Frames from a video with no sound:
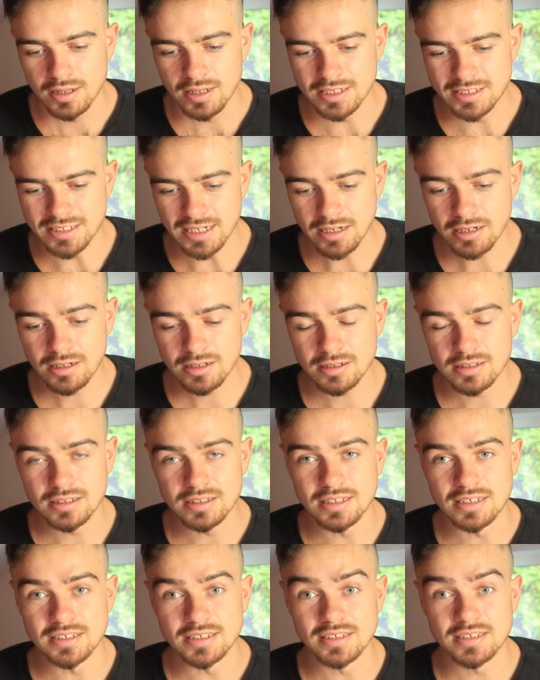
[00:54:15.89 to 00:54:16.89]
the sec,
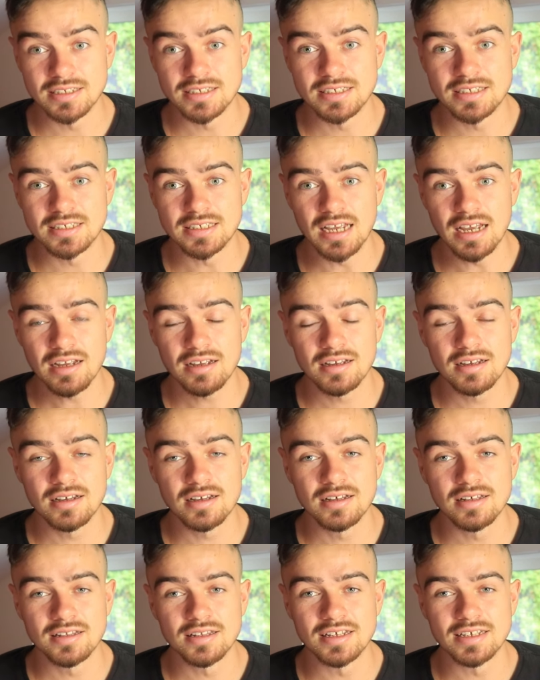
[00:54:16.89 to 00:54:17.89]
the sec,
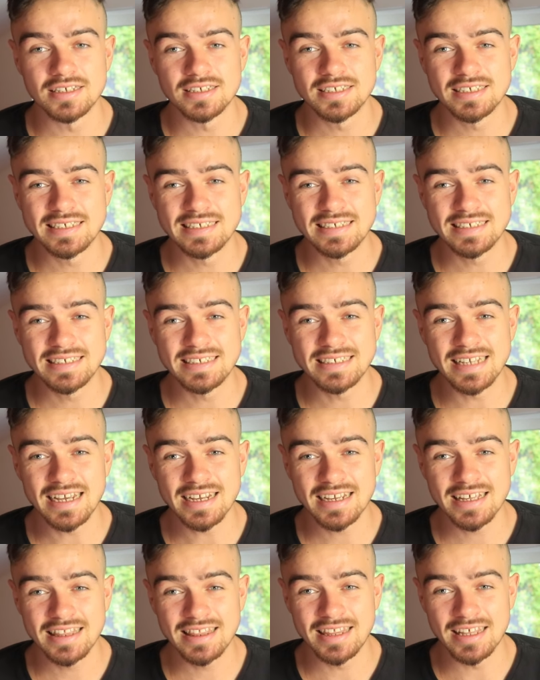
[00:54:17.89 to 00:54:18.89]
the
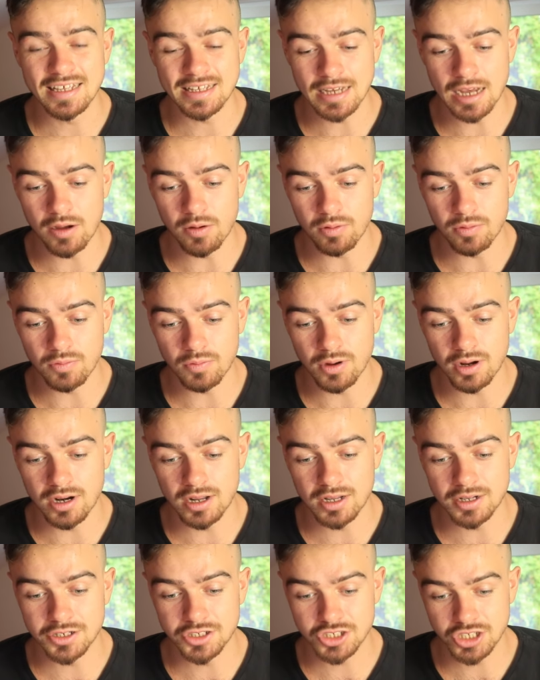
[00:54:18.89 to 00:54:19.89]
second thing I want
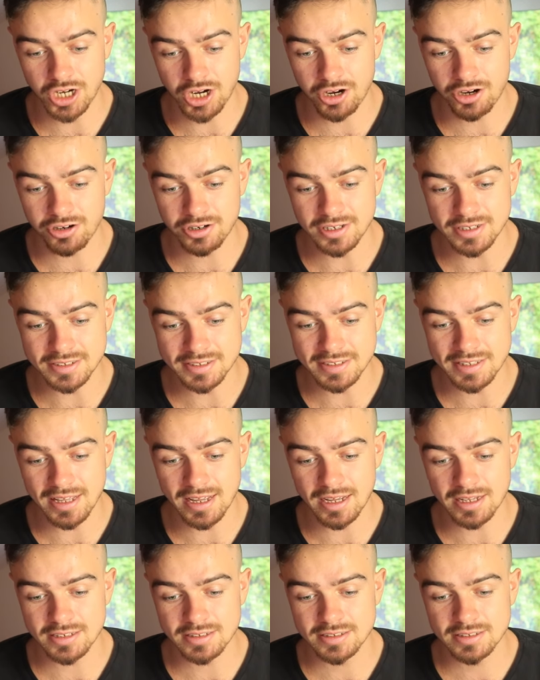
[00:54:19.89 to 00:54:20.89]
to share is
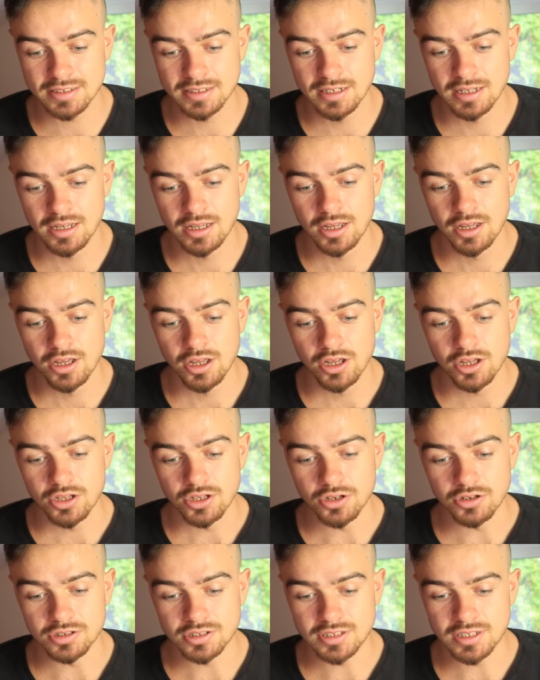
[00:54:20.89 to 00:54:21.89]
that
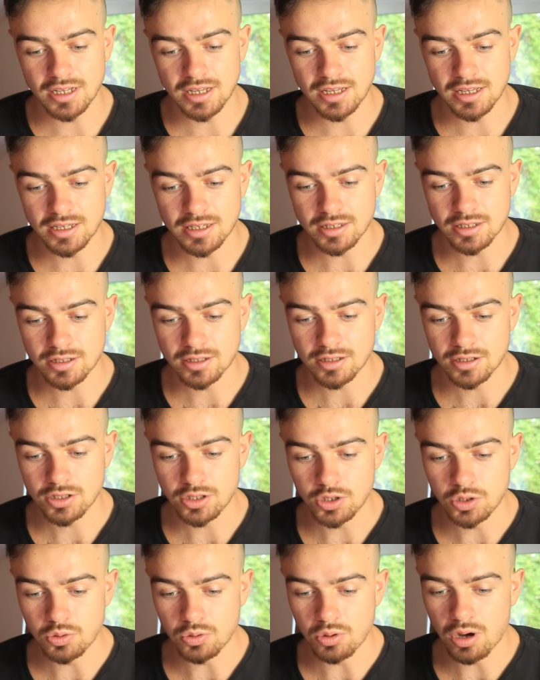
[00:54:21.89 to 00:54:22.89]
you're saying
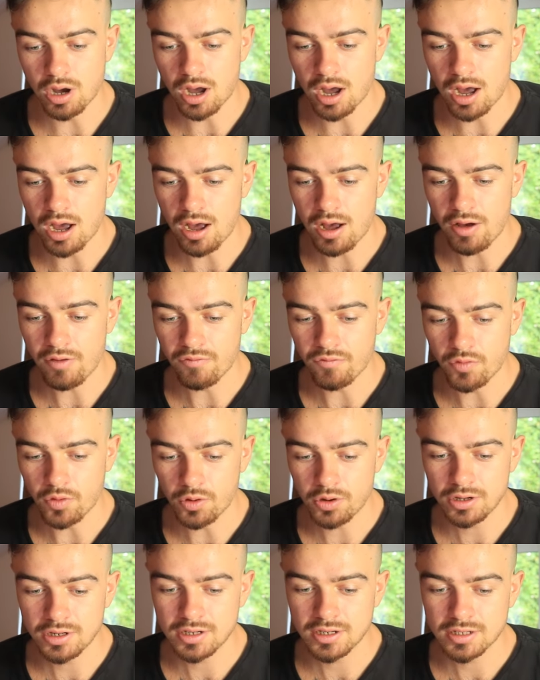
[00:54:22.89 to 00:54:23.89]
you
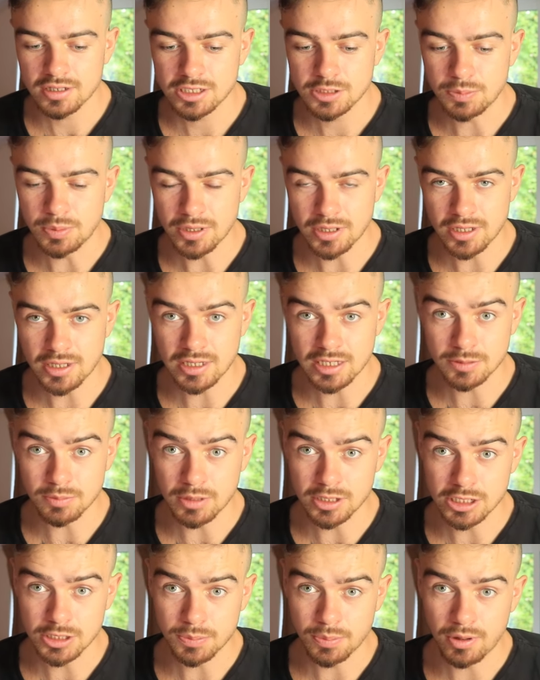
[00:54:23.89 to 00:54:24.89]
avoid speaking as
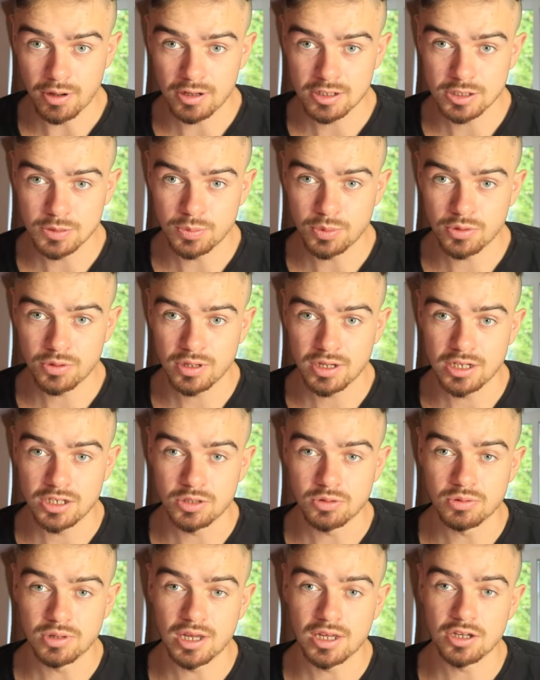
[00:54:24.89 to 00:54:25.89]
much as possible and
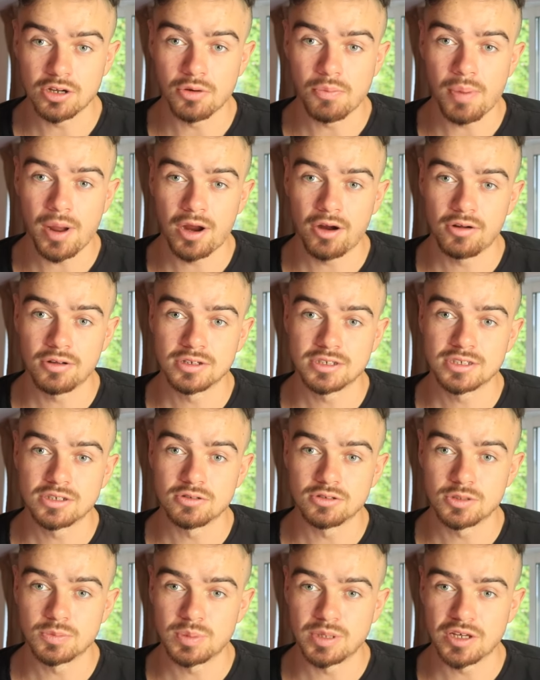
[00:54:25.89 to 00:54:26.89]
you get your parents
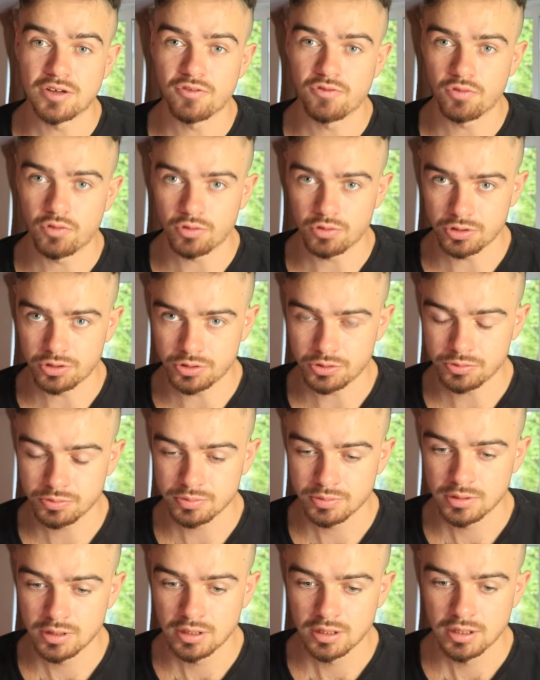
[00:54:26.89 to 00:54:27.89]
to speak for you.
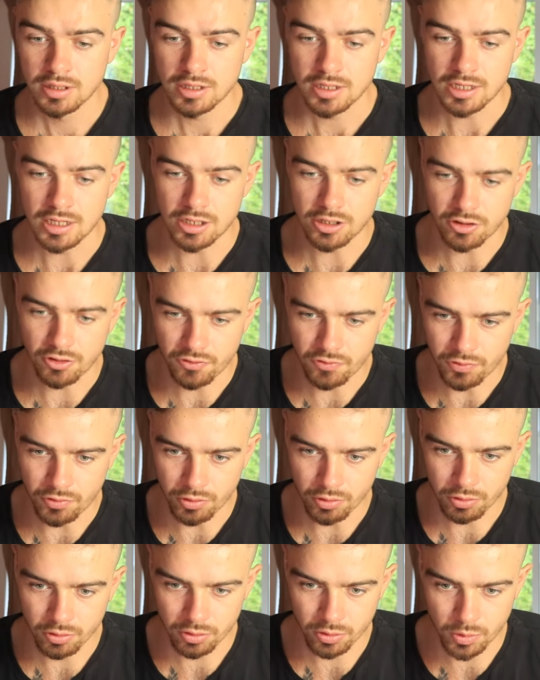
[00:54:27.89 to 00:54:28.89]
In your
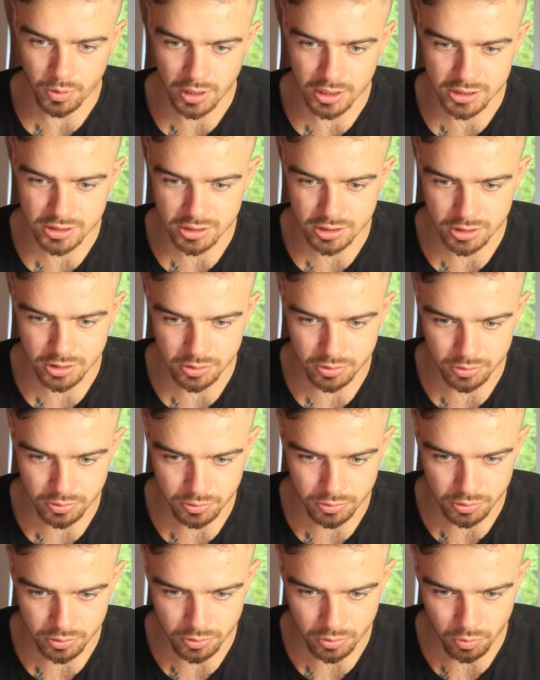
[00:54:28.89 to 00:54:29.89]
full question,
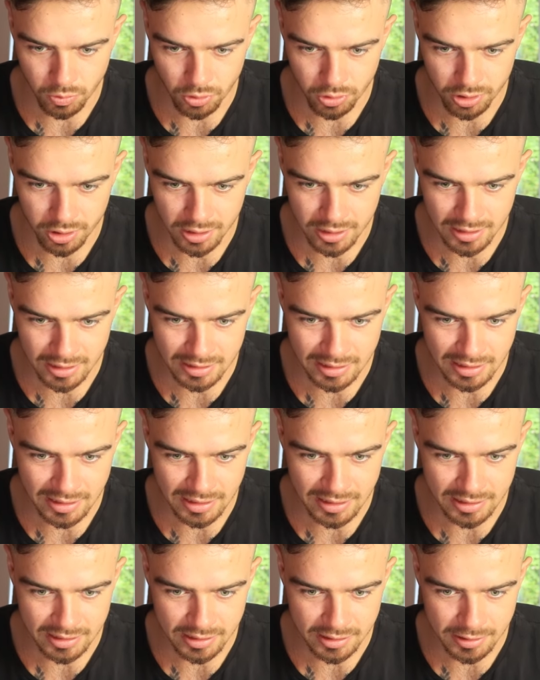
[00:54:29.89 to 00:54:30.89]
you, you worded it
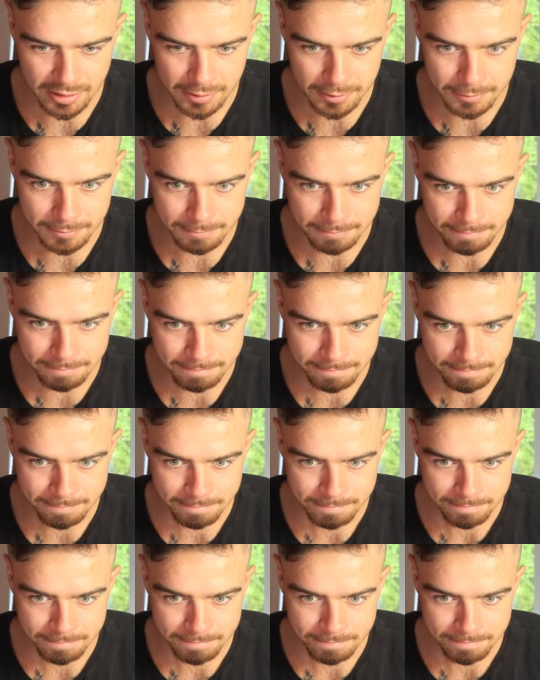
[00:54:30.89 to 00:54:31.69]
like, um,